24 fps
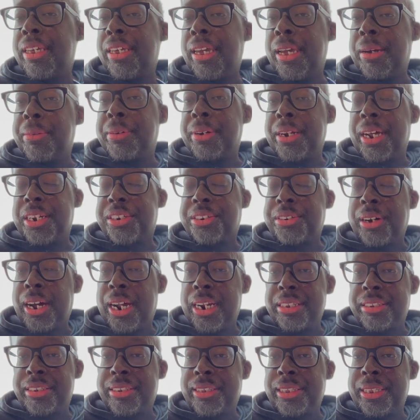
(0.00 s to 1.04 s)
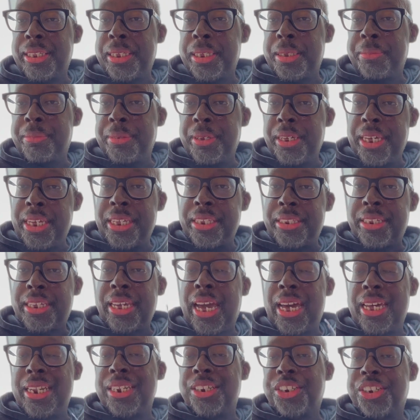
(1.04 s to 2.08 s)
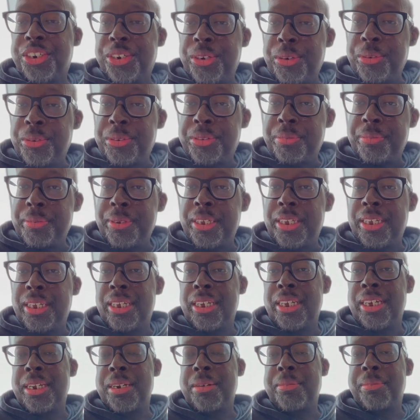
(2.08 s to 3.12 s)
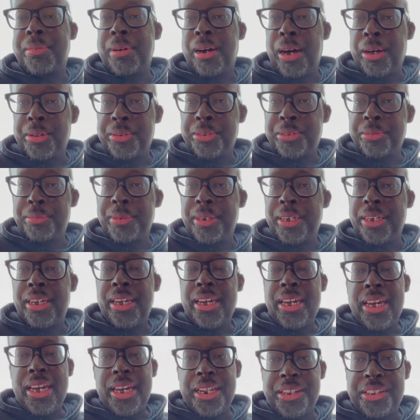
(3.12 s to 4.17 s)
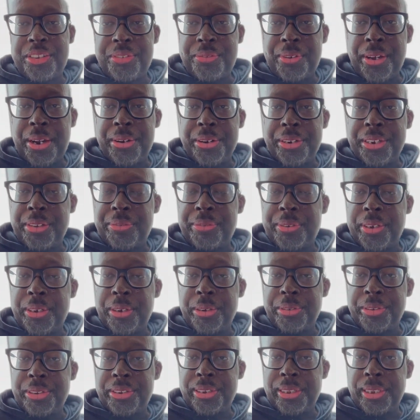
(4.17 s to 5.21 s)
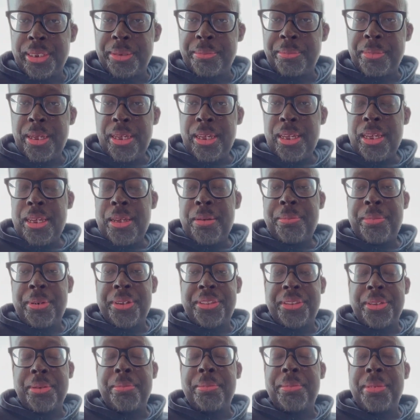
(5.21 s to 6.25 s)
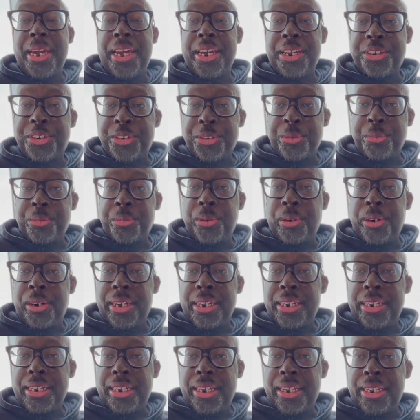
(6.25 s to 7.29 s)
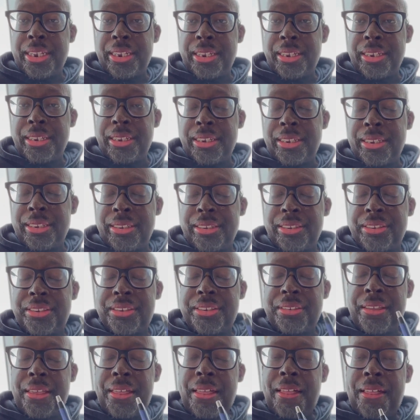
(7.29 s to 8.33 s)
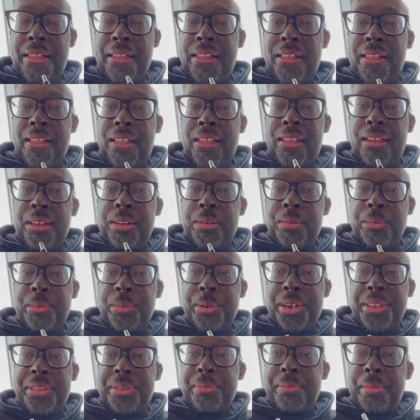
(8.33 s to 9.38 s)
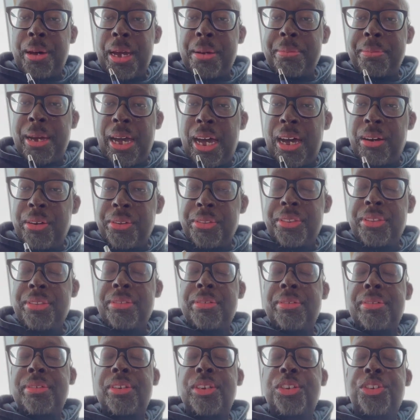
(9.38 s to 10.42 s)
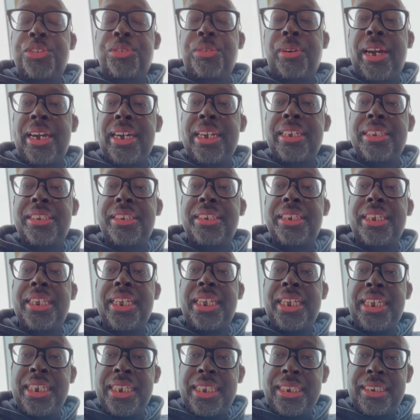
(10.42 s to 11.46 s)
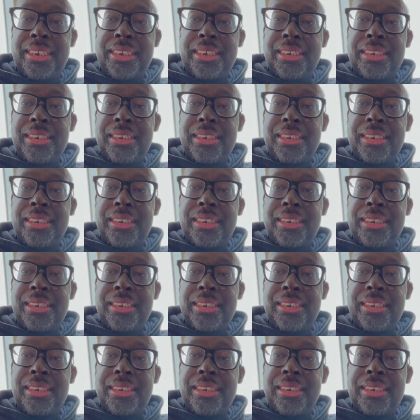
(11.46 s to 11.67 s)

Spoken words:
And when I try to sleep, it kind of chokes me and it bothers me. And it's very difficult to sleep. But the major one is with my mouth, trying to eat.